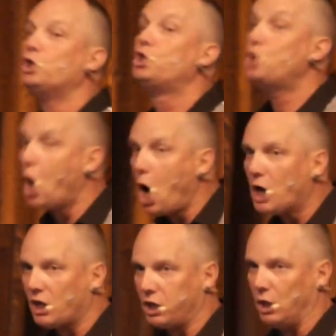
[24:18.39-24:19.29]

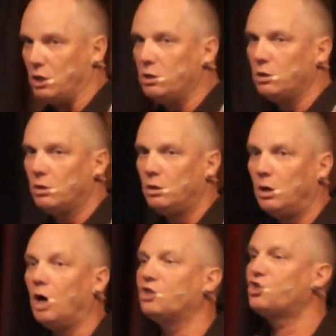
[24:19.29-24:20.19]
Jonathan,
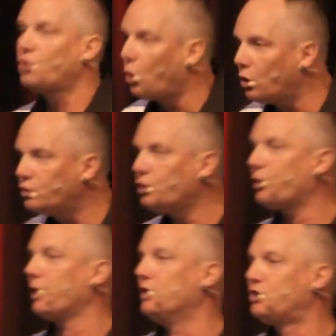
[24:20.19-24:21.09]
a
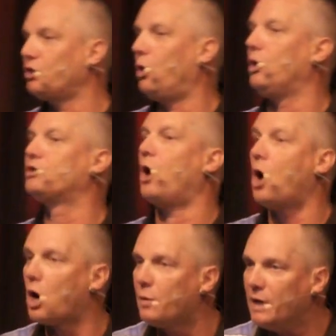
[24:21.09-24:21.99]
soldier in Saul's
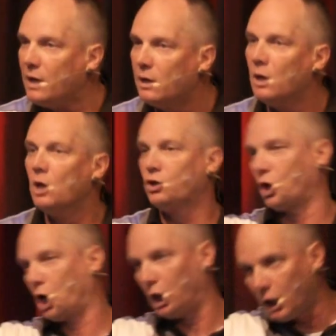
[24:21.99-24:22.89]
army,
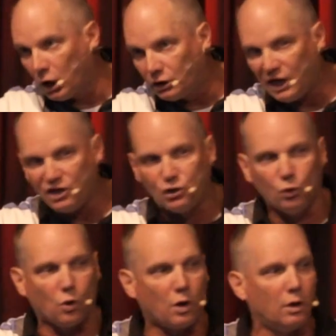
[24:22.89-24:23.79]
took a little
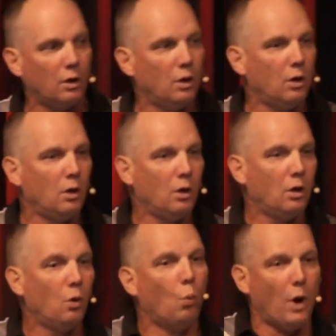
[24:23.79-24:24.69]
detour,
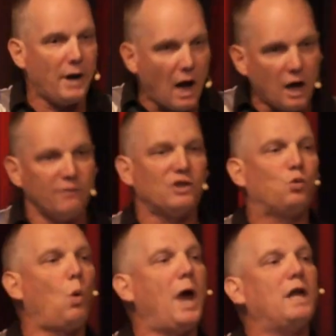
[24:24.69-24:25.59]
went out of his
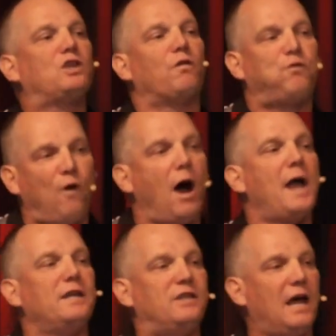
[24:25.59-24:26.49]
way to
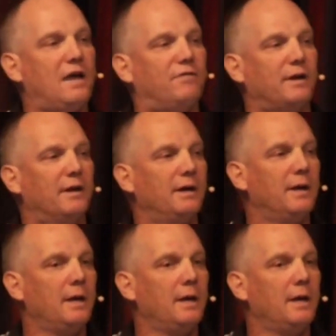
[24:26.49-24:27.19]
find David,